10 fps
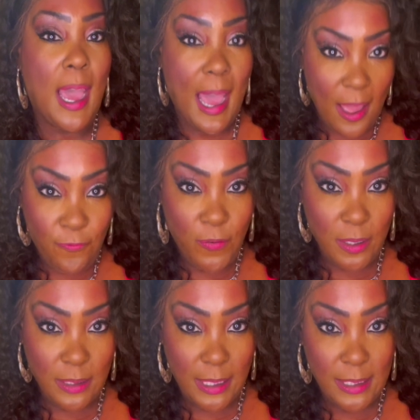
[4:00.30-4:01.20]
I
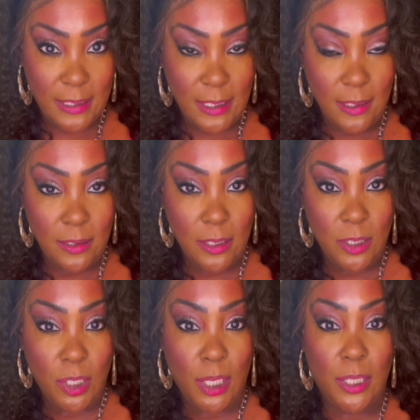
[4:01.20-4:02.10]
feel like at the end of the
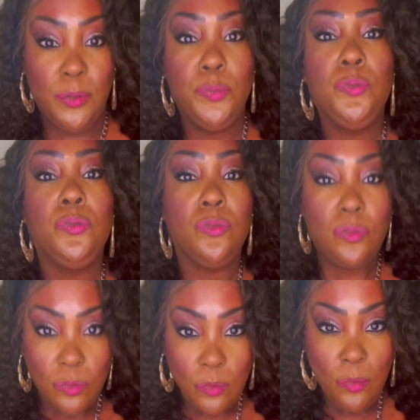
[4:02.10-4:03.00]
day,
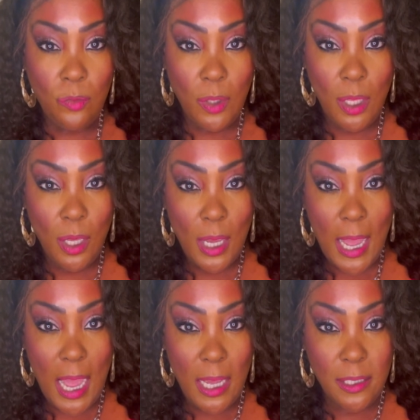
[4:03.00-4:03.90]

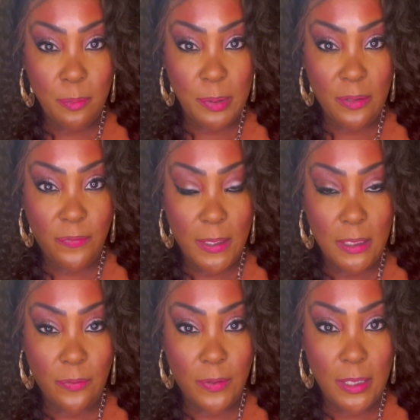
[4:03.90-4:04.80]
I could be the
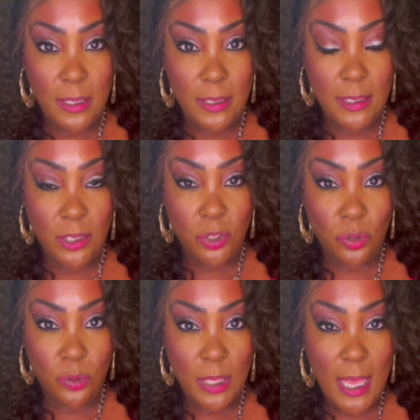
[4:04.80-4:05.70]
face of Key
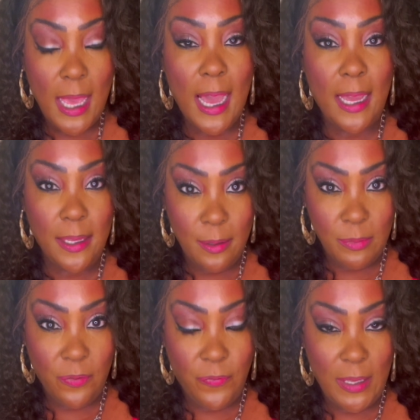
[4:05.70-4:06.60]
Essentials. I am
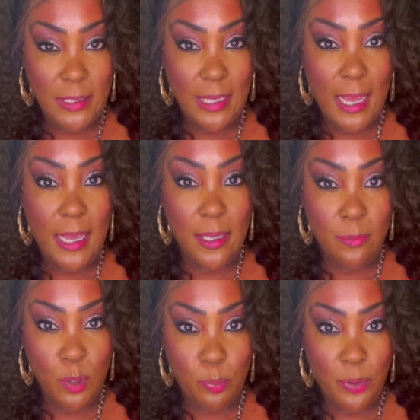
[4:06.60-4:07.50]
the face. I
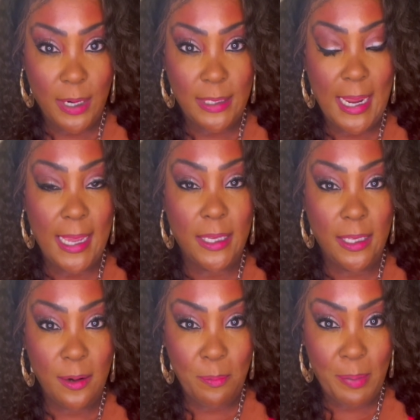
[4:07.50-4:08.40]
am the brand. I
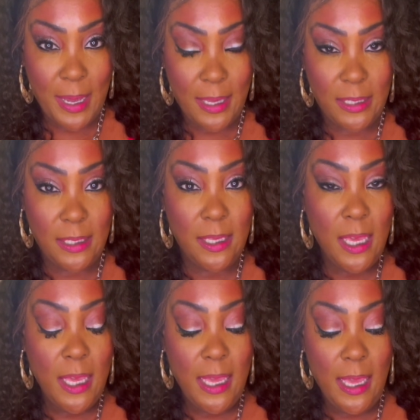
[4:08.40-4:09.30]
can embody
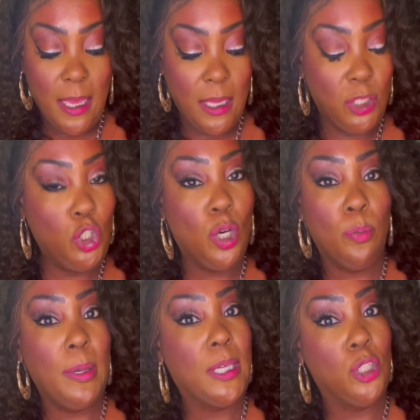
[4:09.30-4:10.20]
and, you know,
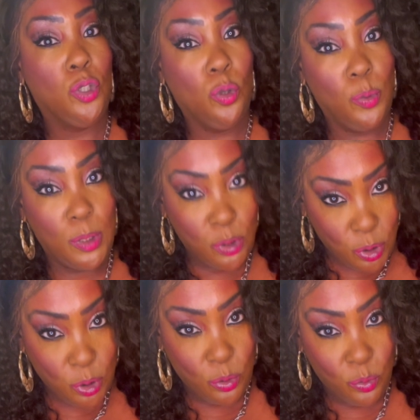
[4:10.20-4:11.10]
make it do what it
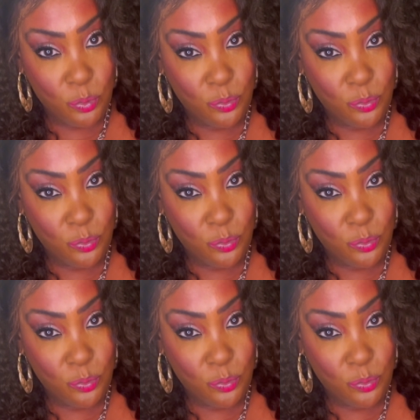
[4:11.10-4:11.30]
do,